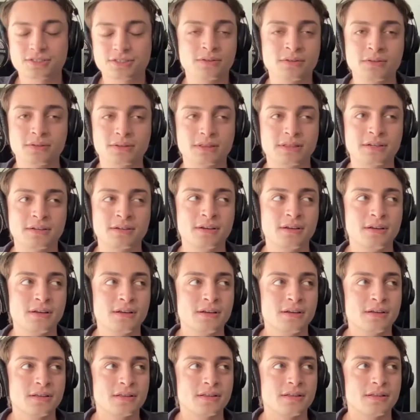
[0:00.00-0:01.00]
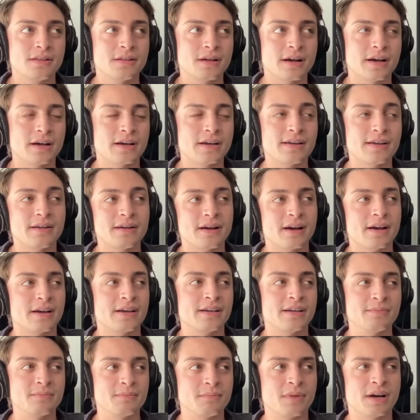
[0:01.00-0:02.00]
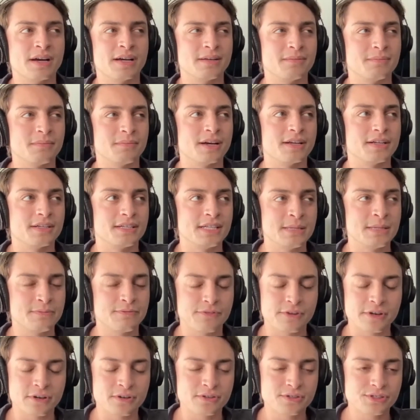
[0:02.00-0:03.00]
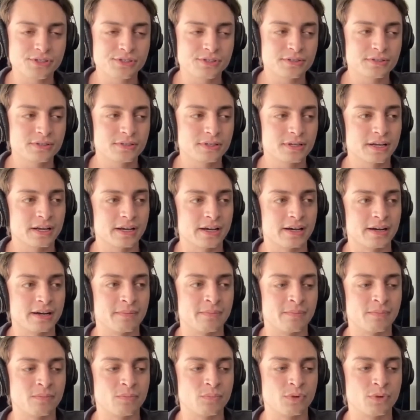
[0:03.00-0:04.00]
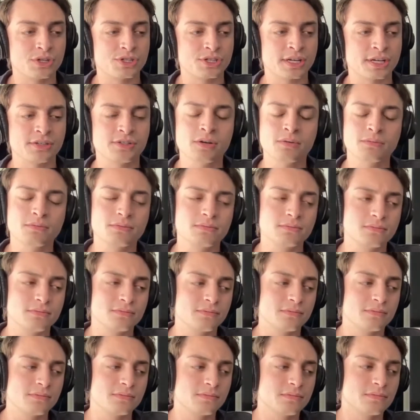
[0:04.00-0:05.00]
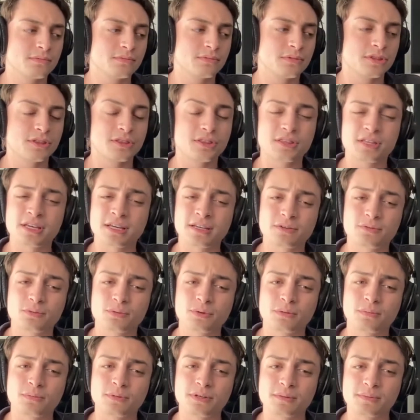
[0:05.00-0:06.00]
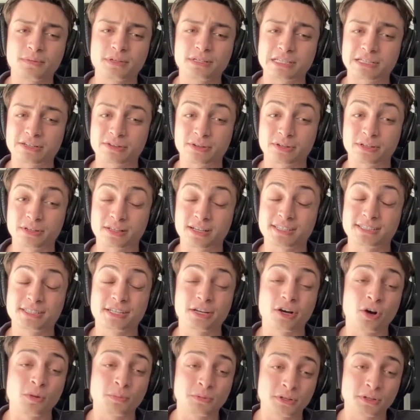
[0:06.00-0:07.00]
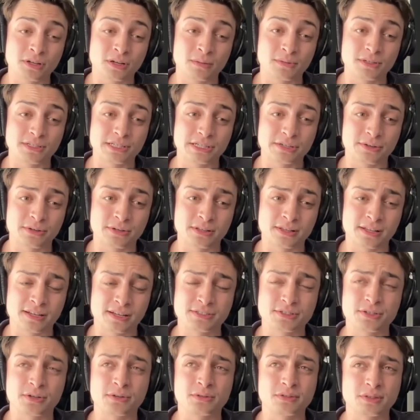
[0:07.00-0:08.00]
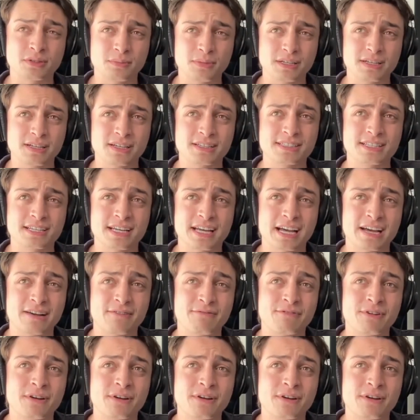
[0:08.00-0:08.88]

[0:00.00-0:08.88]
look there, I I my my deep fears, um, which I don't think will be materialized. I hope they're not materialized only because I have